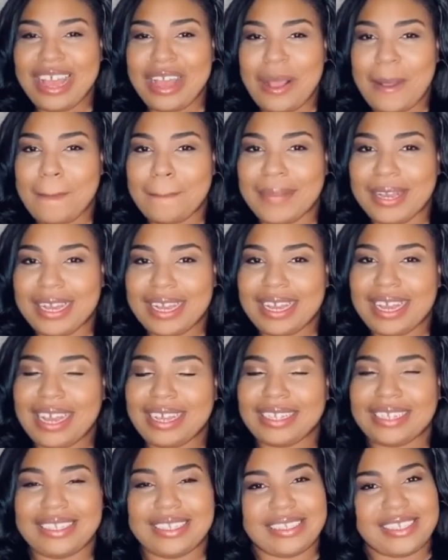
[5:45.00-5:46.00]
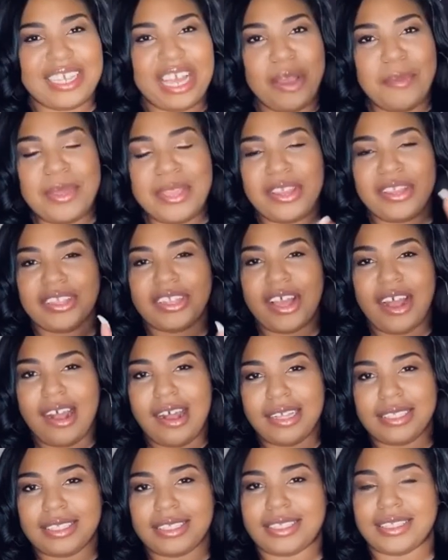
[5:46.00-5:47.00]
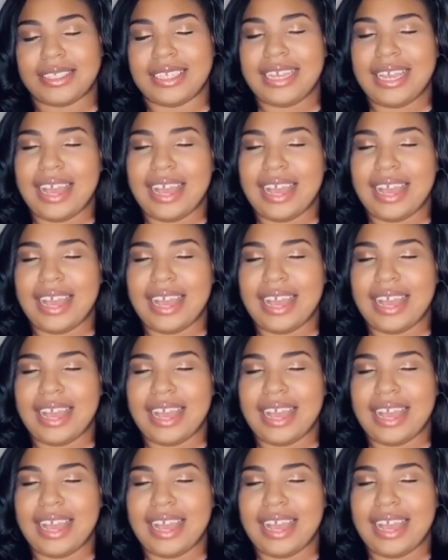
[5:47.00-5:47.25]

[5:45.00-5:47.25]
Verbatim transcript: But tell me your thoughts.